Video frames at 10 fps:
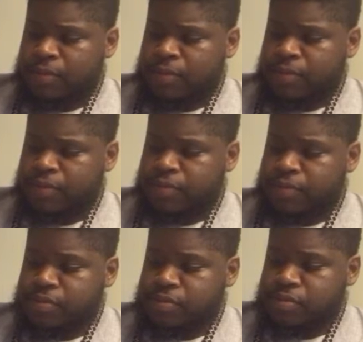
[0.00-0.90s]

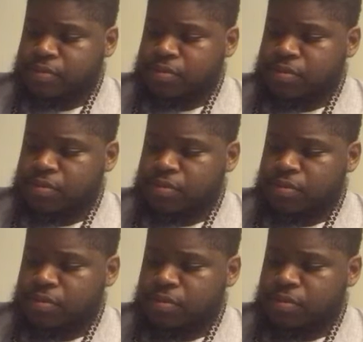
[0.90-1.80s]

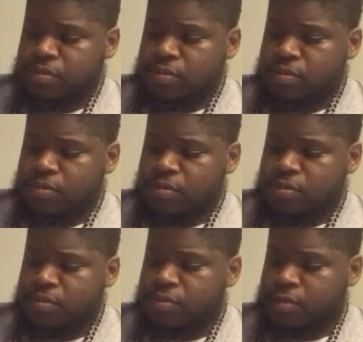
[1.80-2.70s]

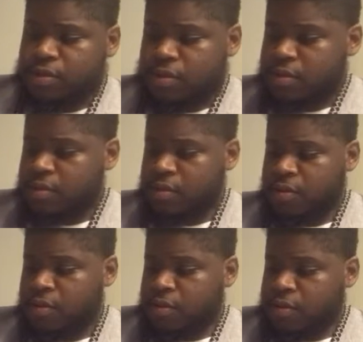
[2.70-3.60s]

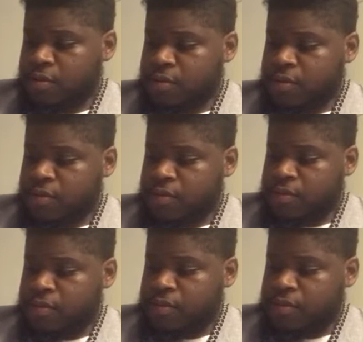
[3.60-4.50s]

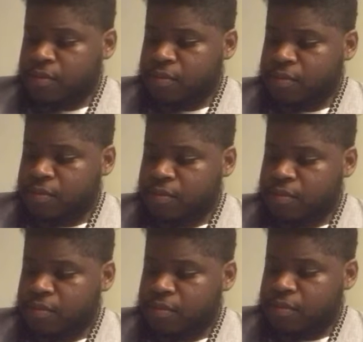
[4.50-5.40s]

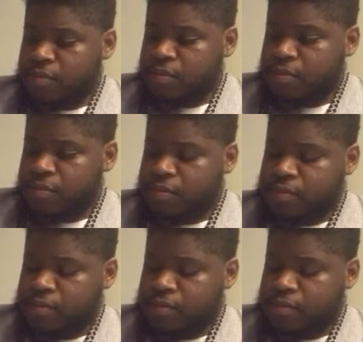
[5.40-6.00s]
(no one is talking)